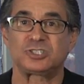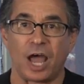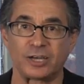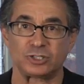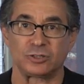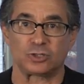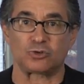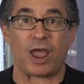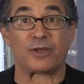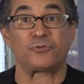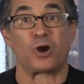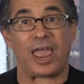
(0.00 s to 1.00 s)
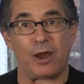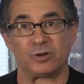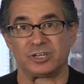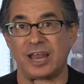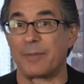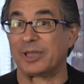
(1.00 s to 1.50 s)
touching the track for
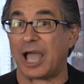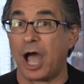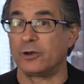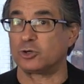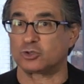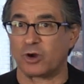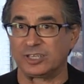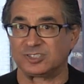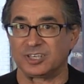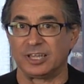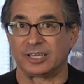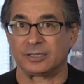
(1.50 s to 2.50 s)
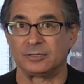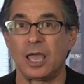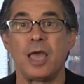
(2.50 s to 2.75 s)
aerodynamic undertray sealing